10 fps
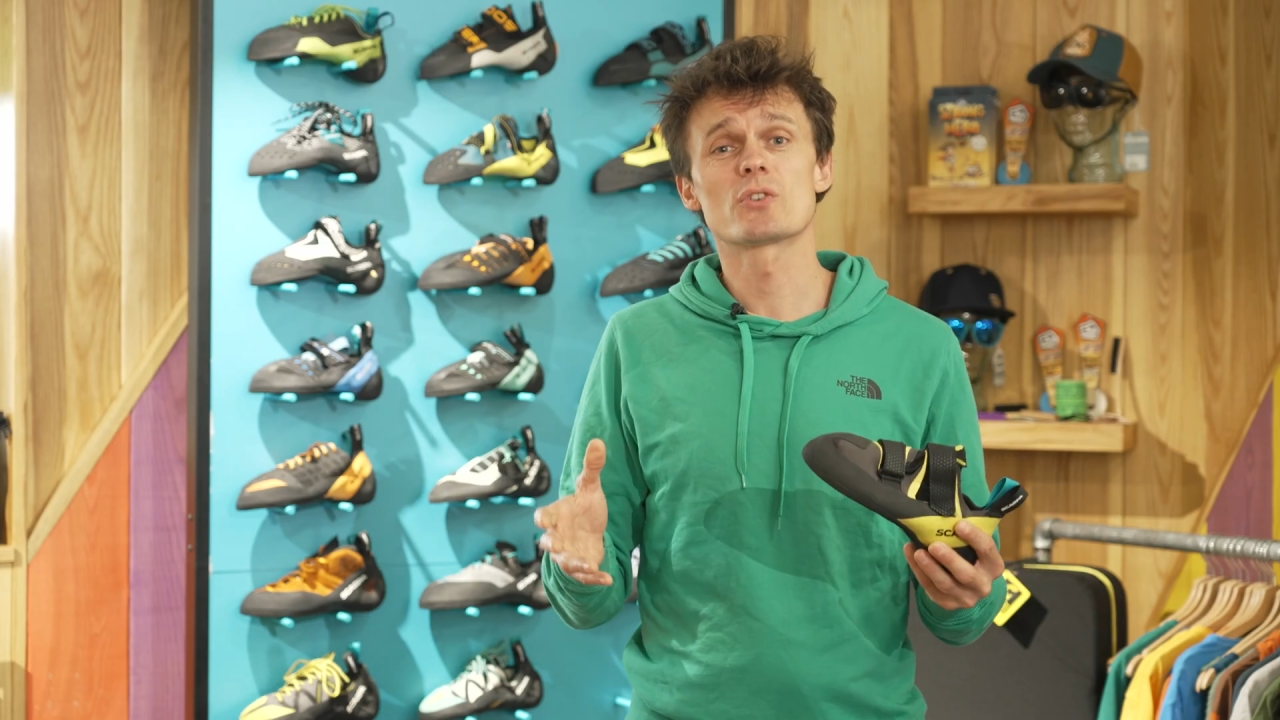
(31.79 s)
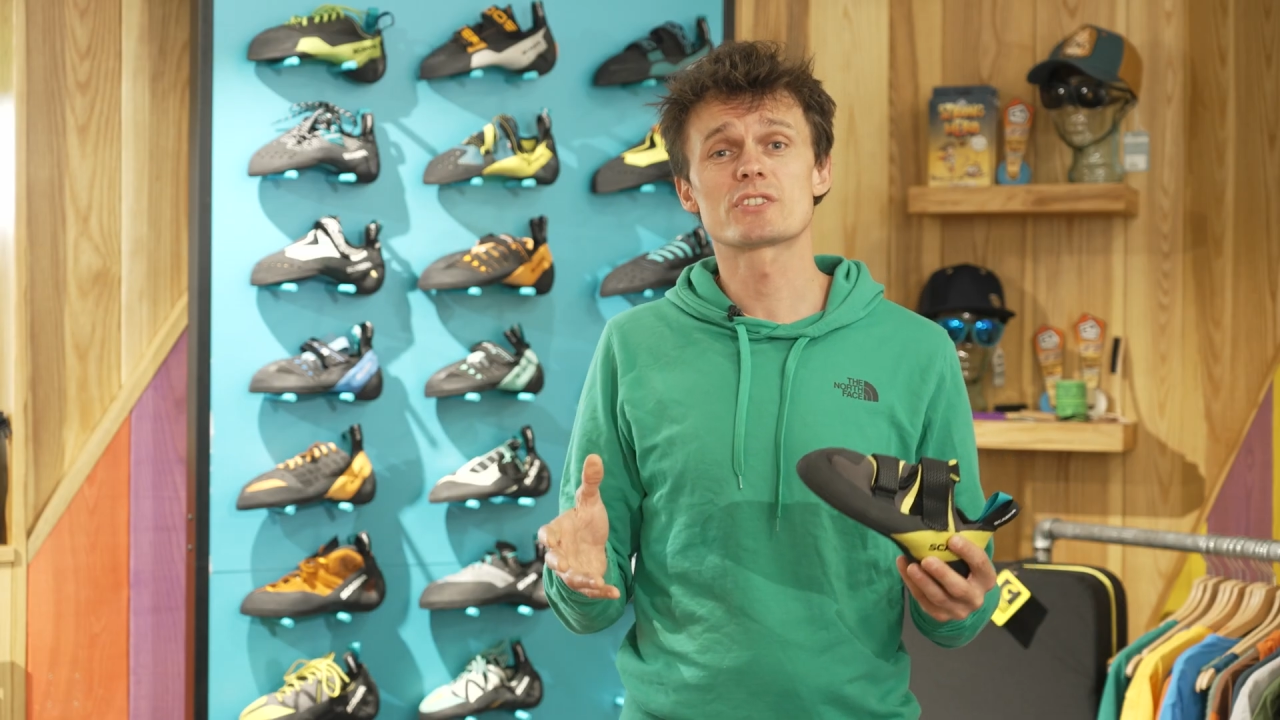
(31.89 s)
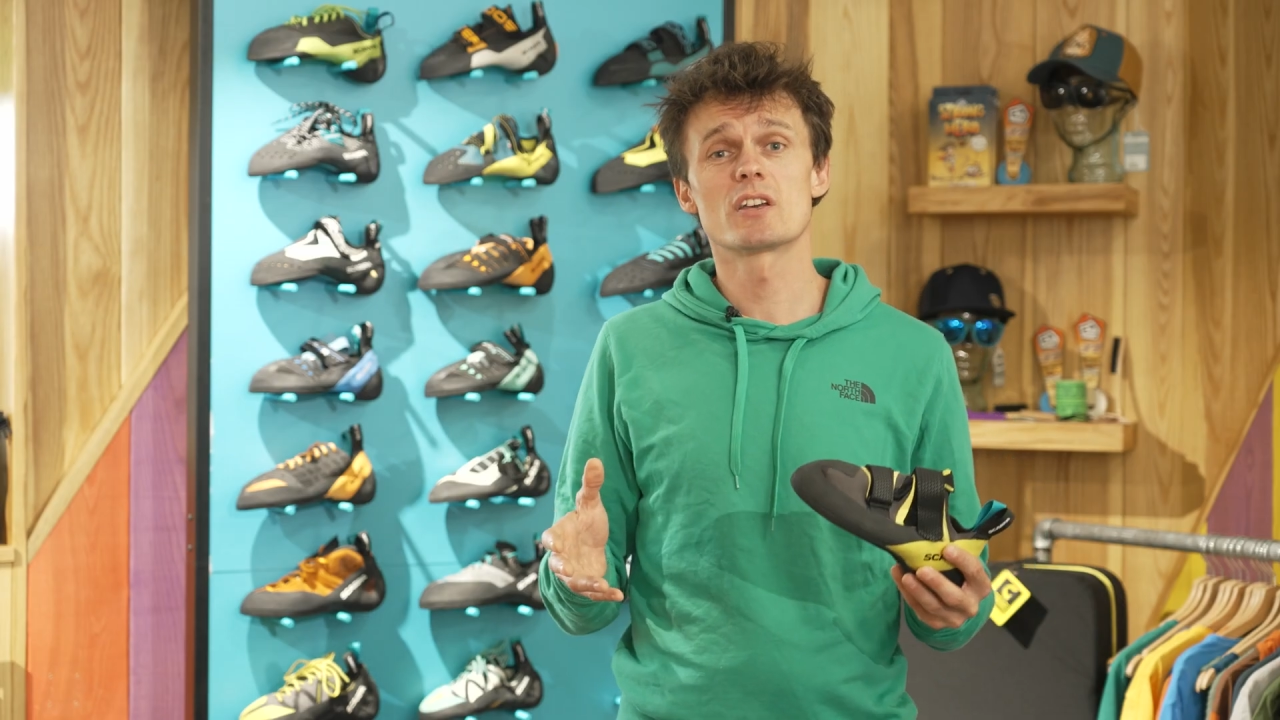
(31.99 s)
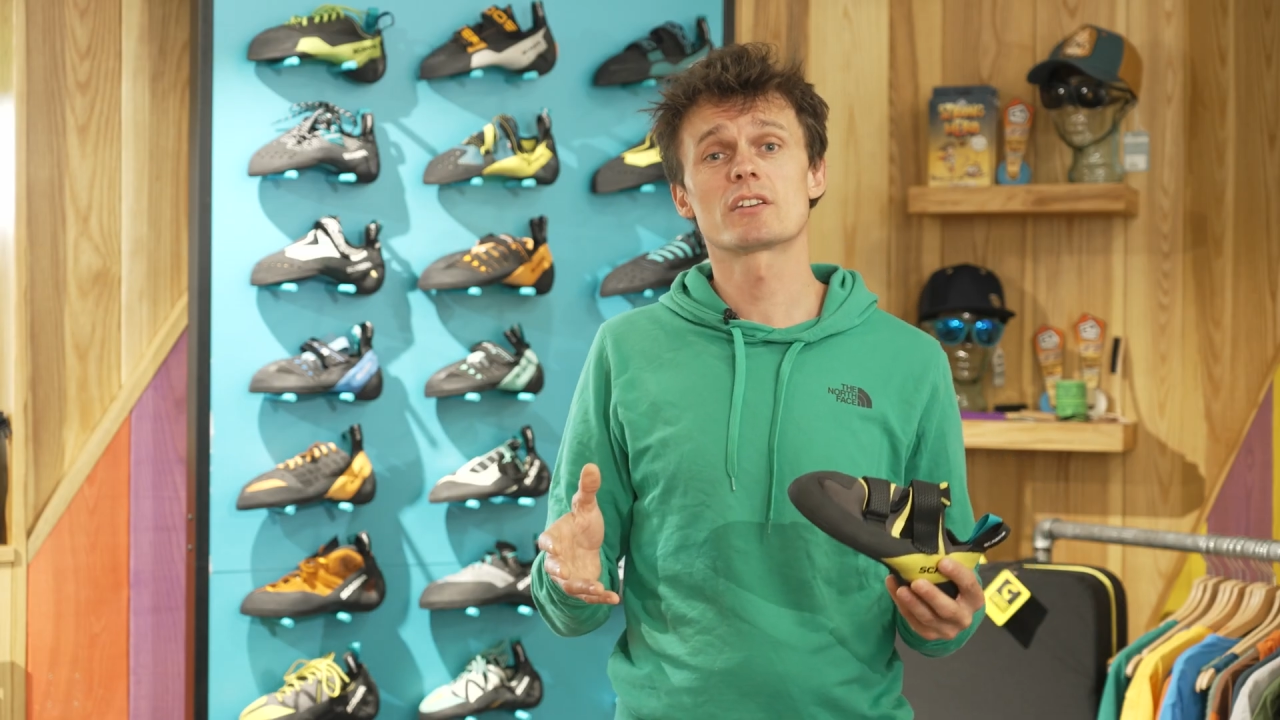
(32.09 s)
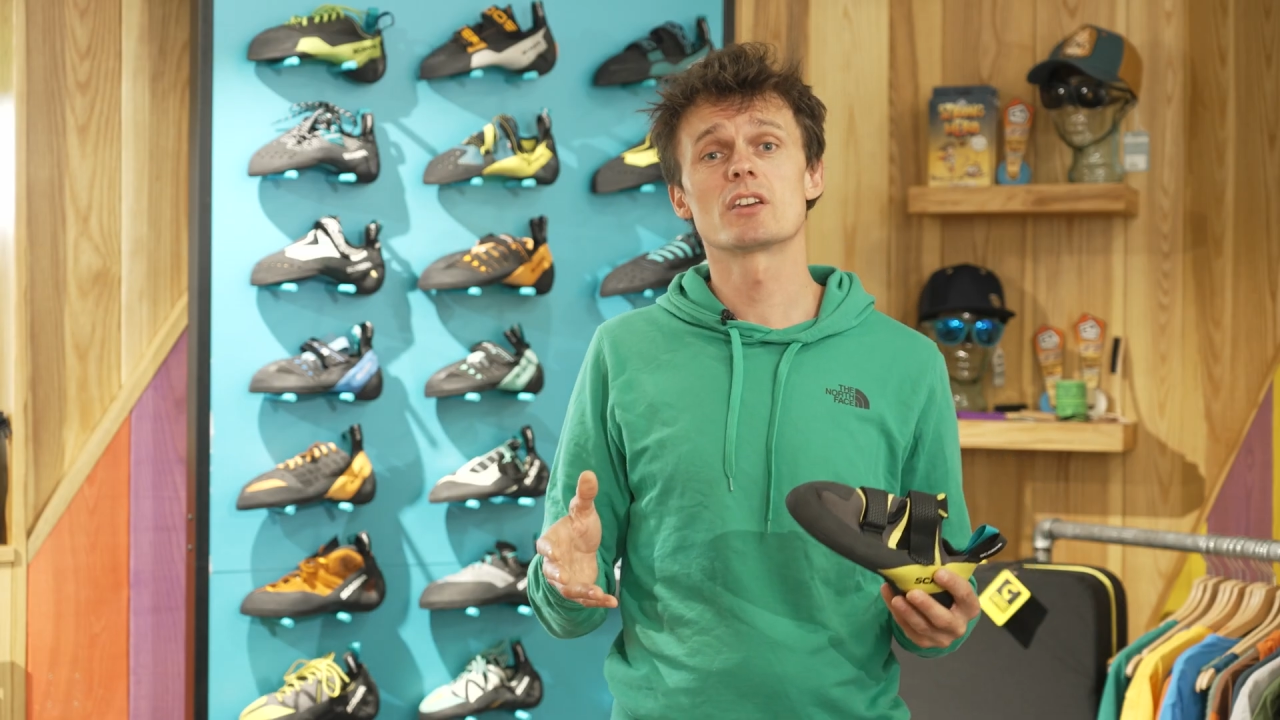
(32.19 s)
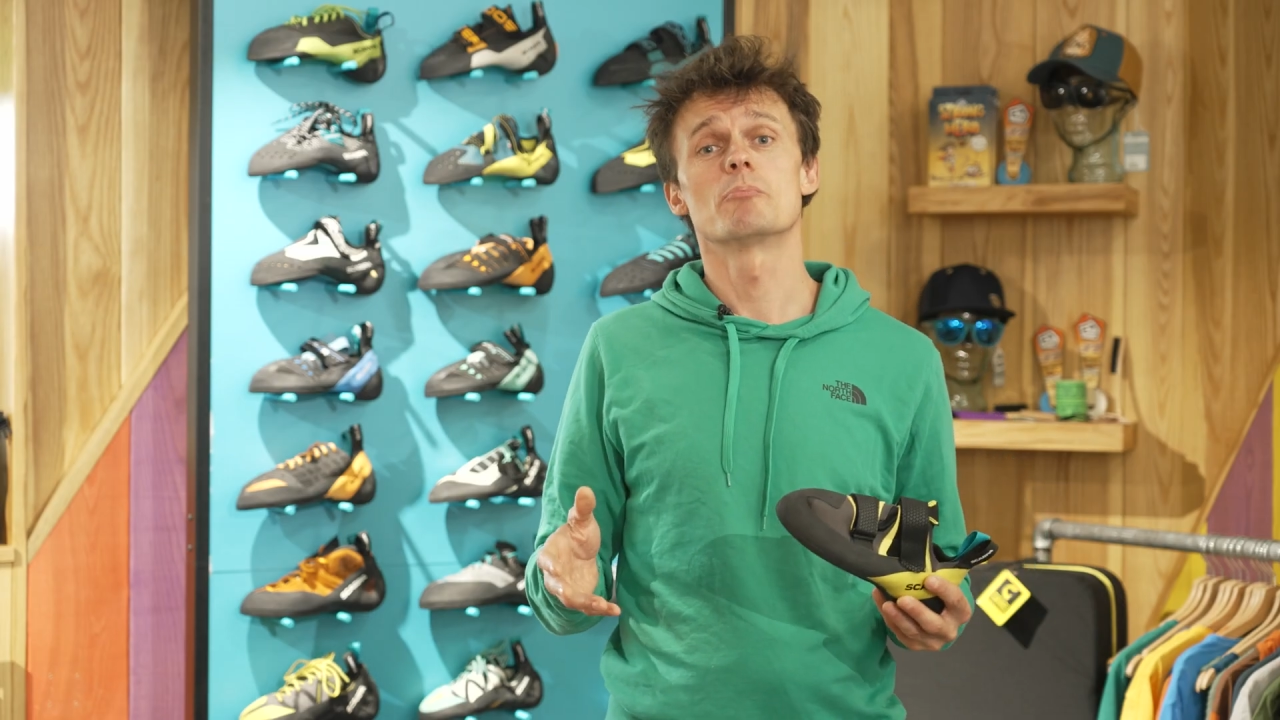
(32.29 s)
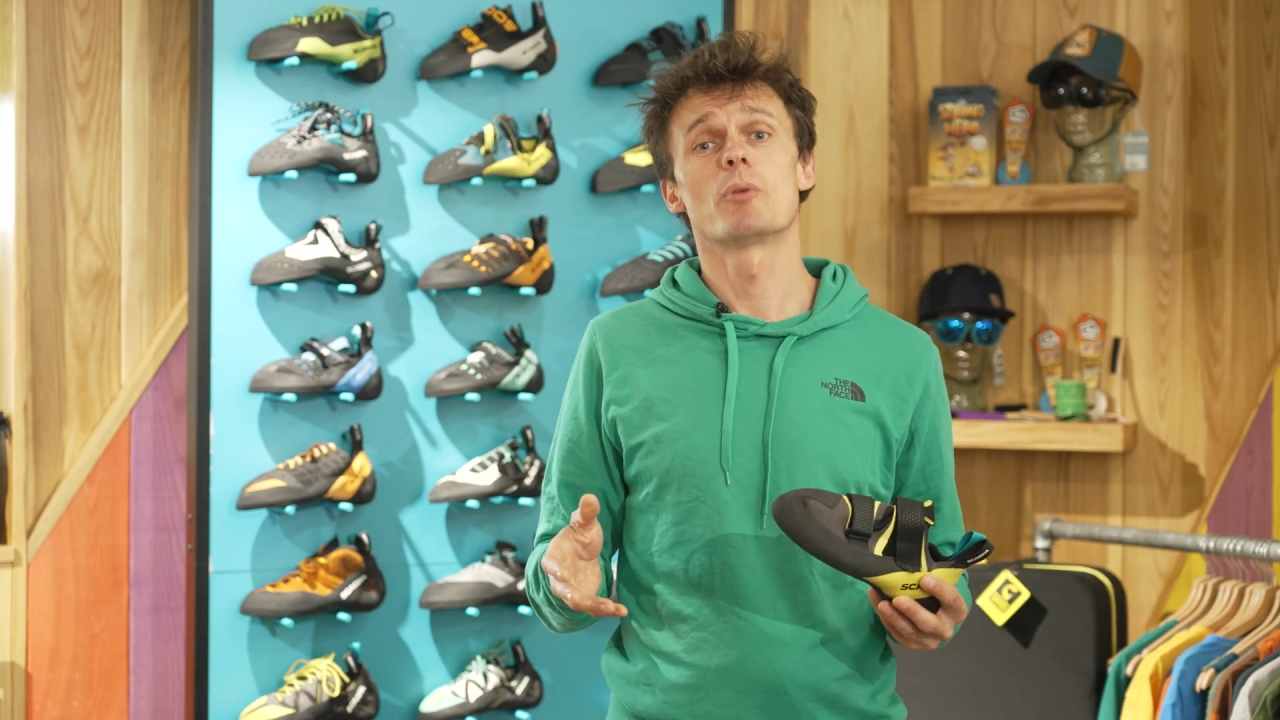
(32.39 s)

circuit